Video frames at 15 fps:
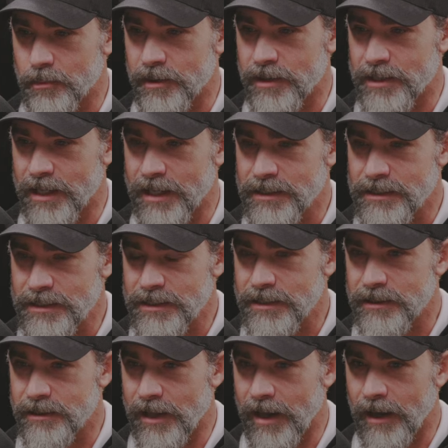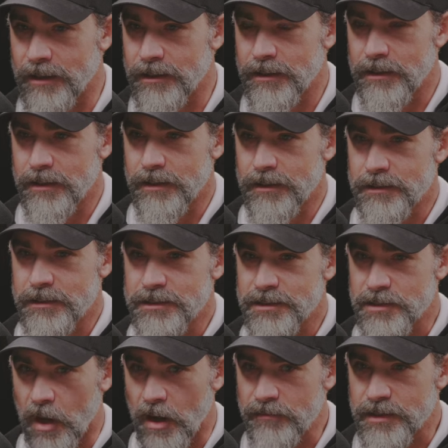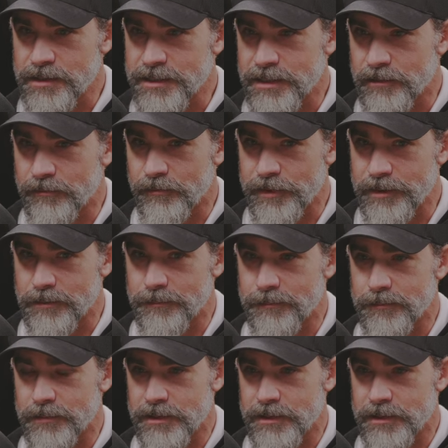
with the idea that sovereignty and freedom,